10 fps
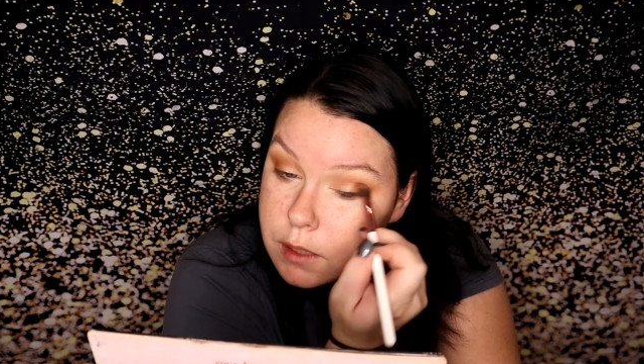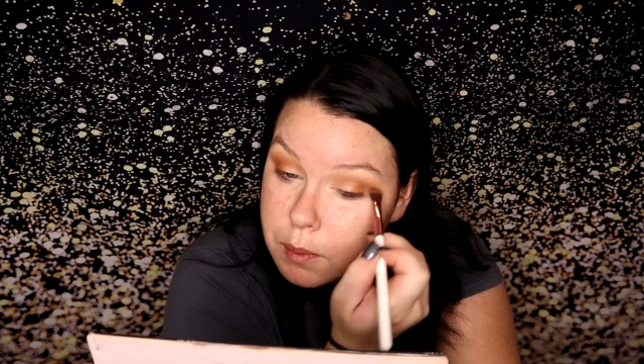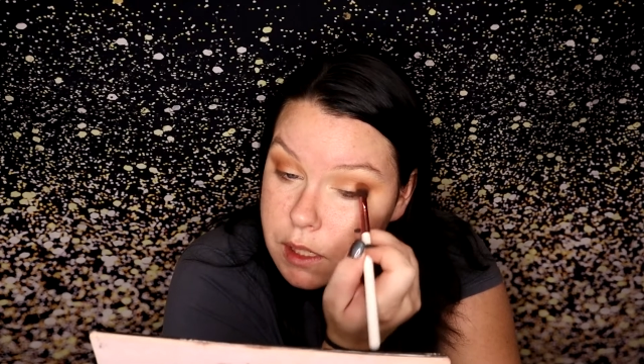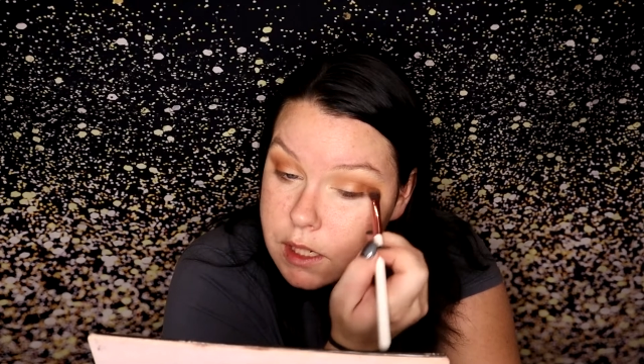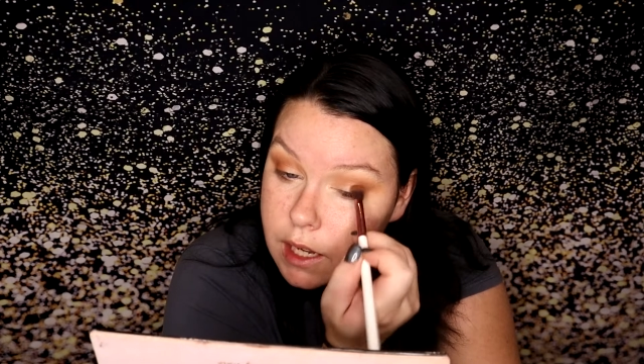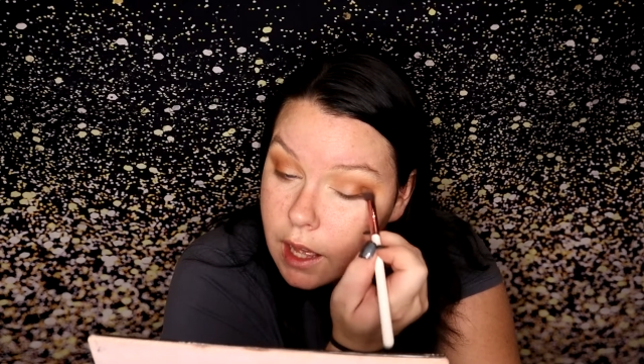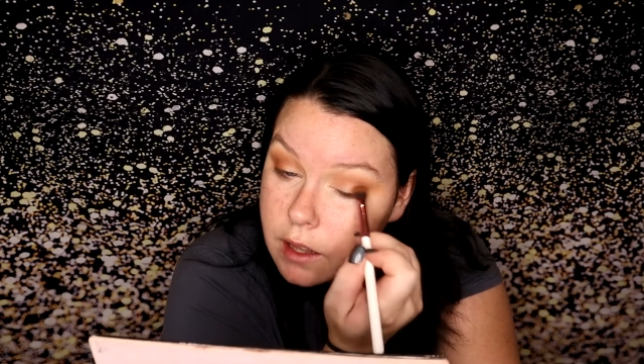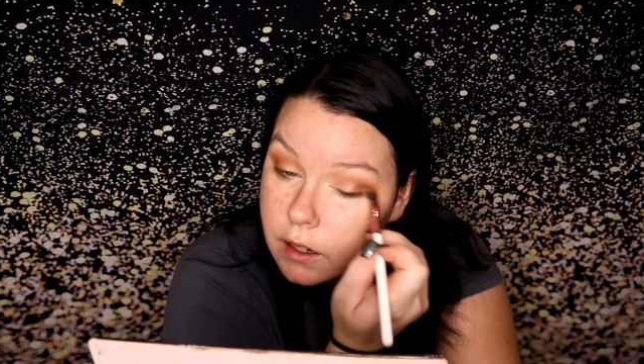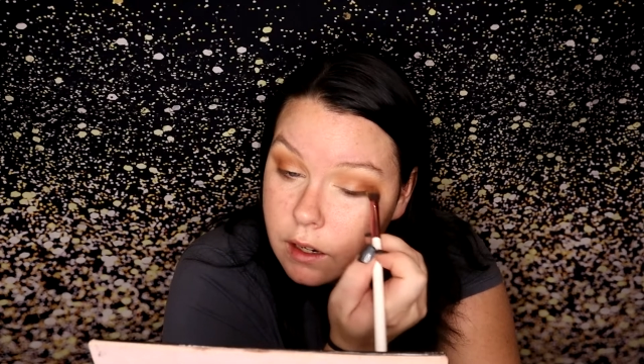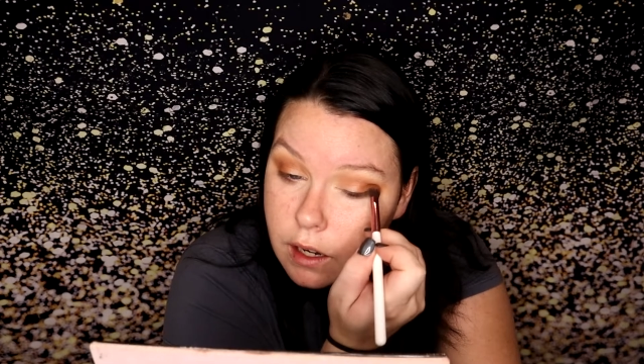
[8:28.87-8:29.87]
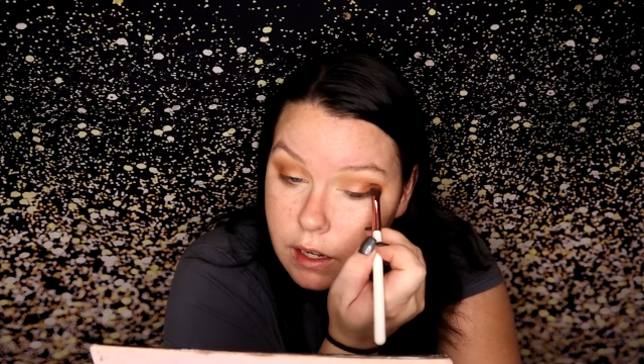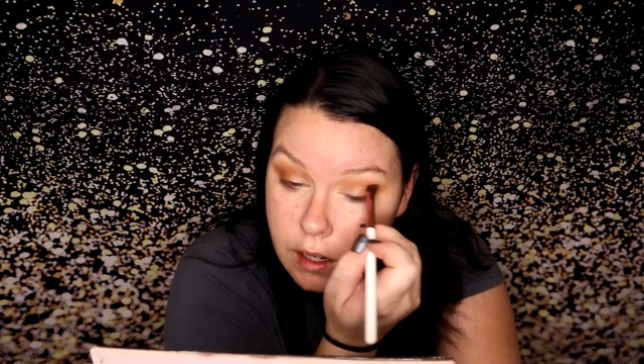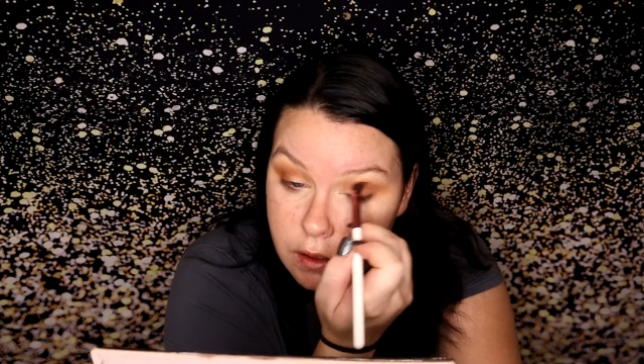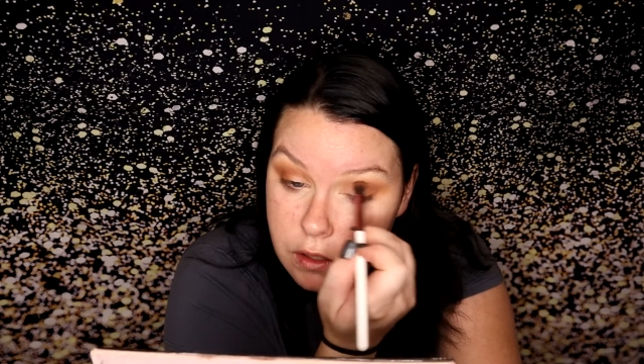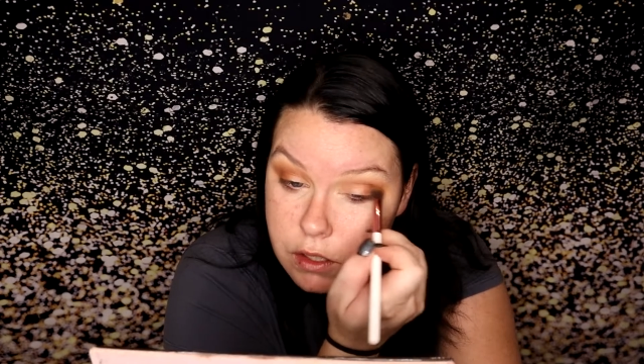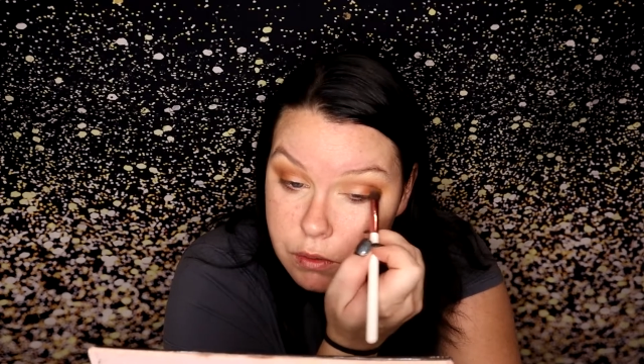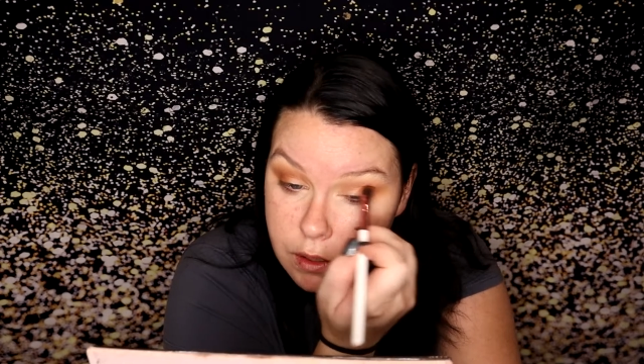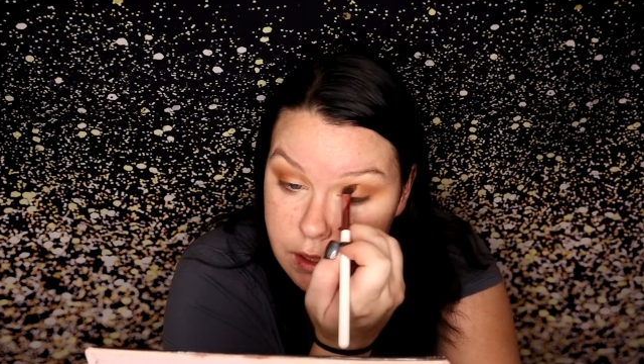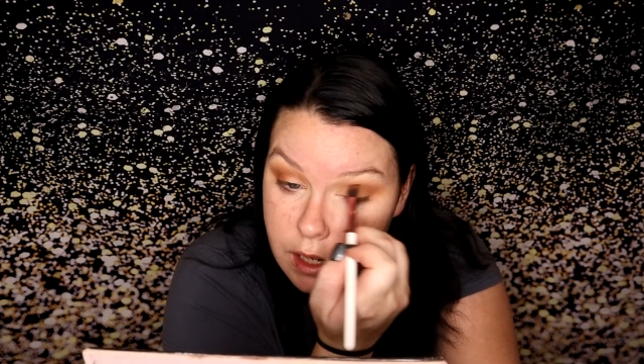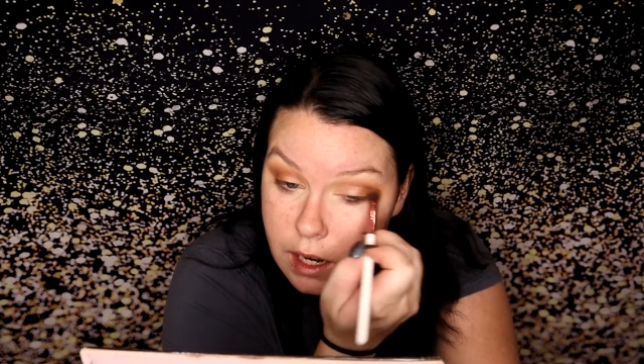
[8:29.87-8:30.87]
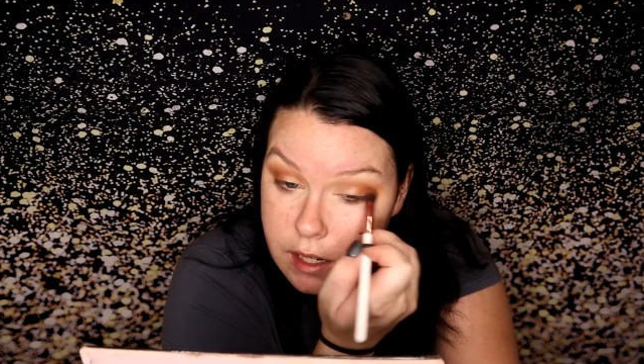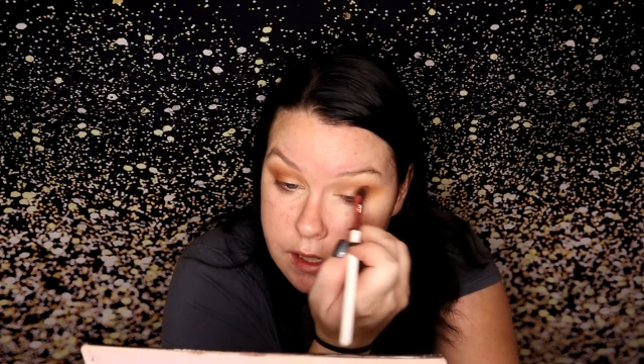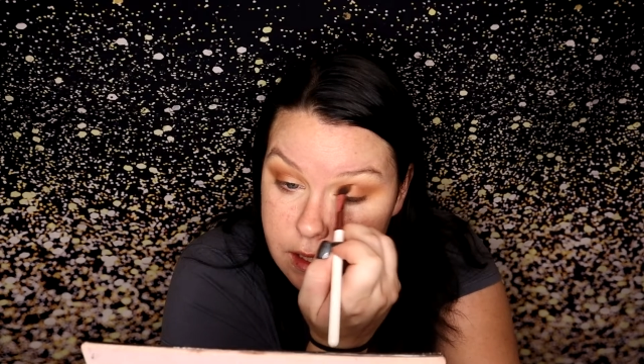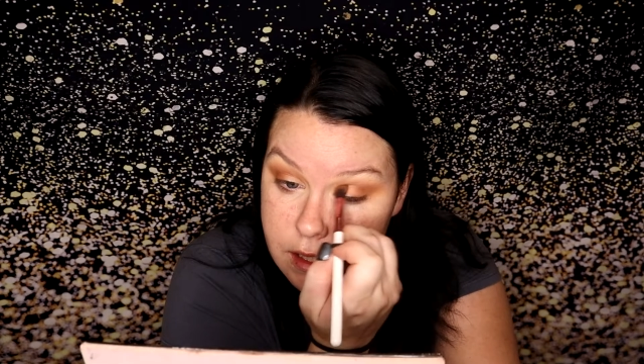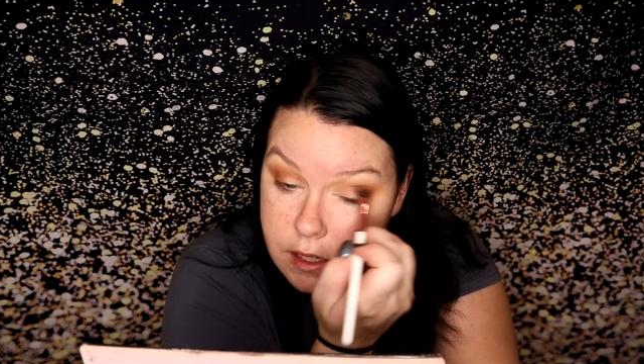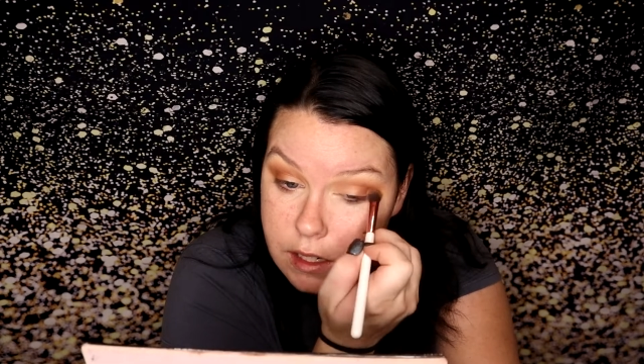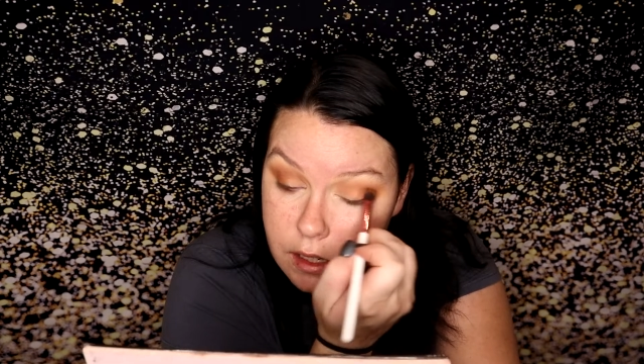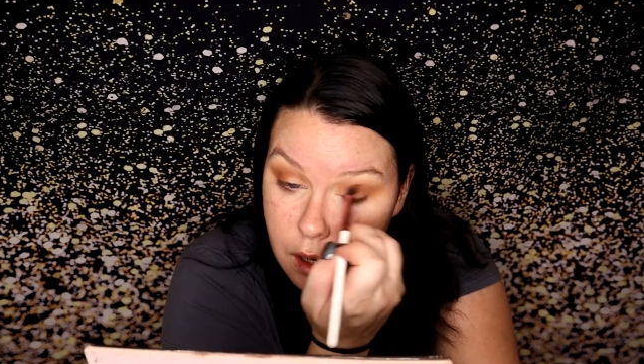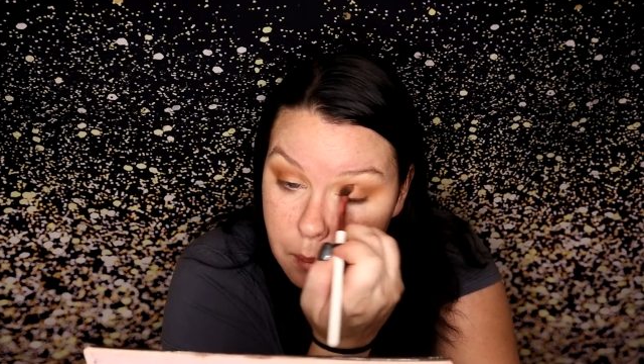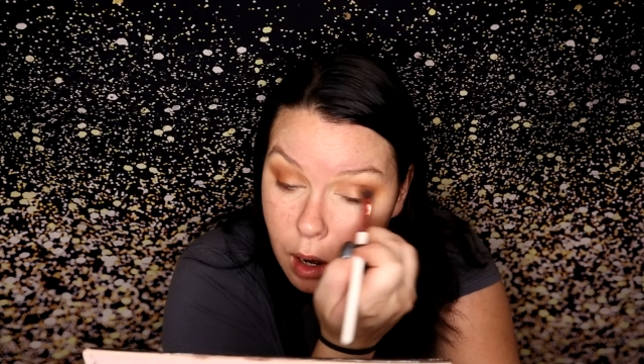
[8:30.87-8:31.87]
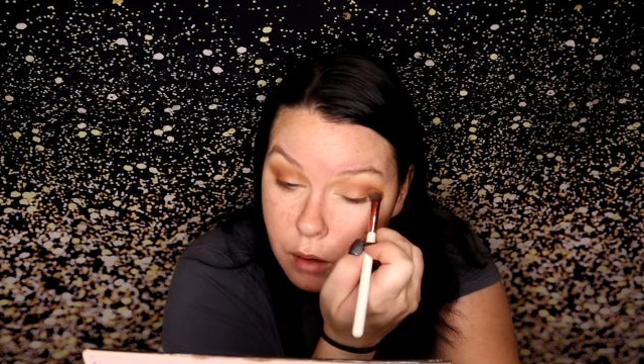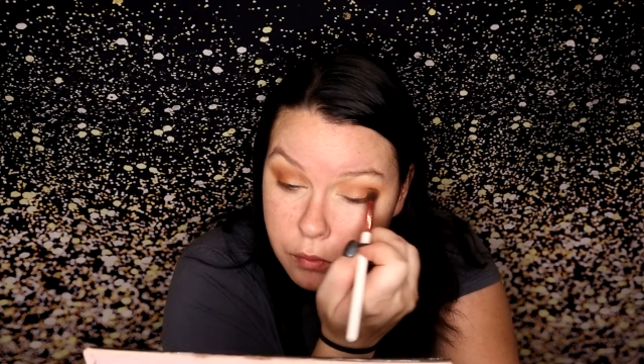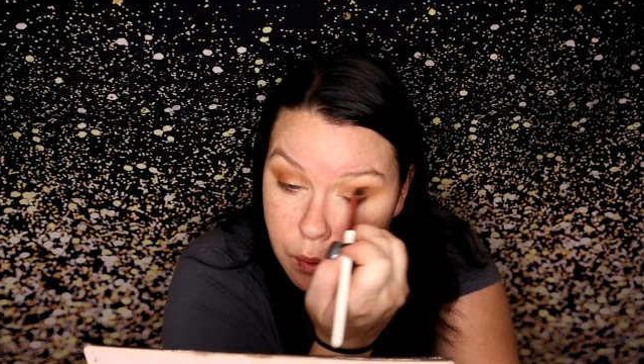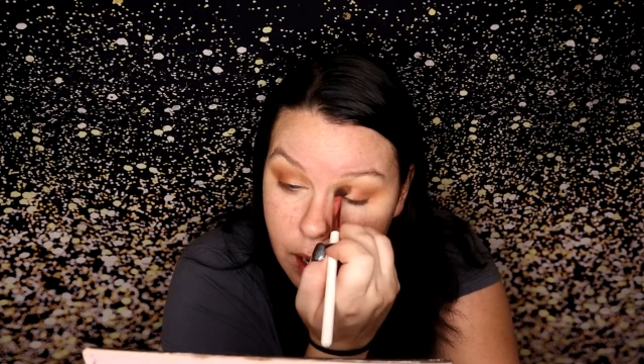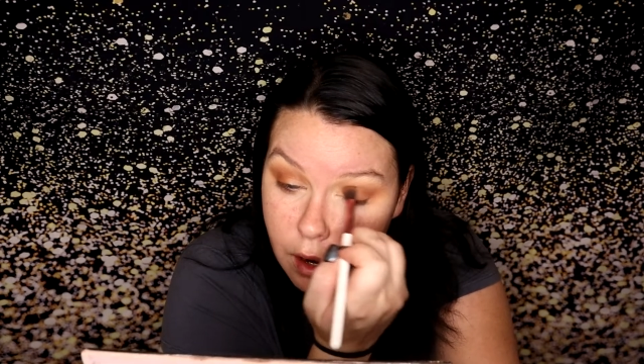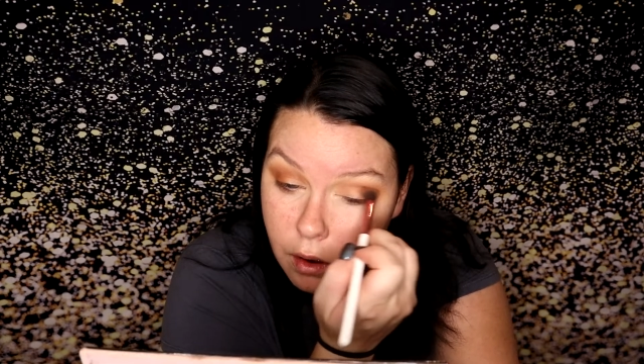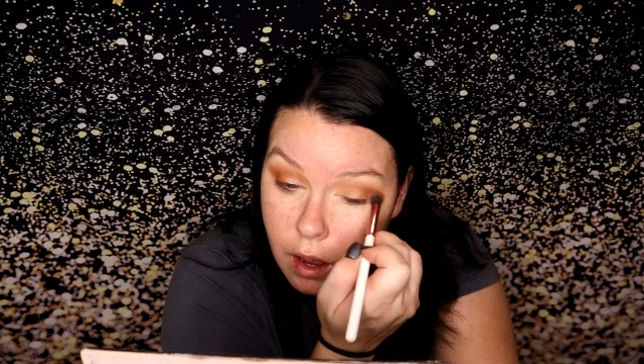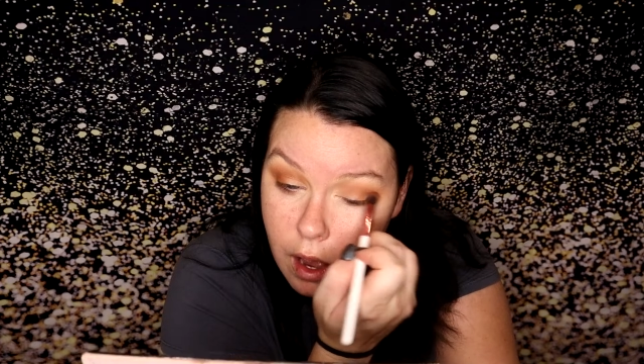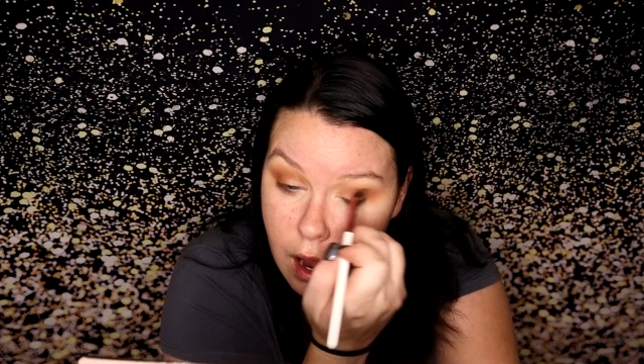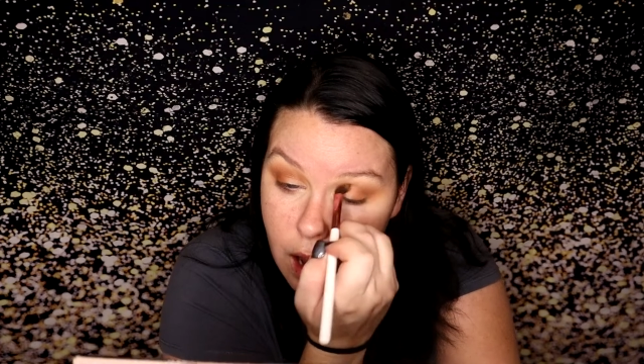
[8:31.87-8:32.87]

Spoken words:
is put together and it looks really nice and it's going to come off well,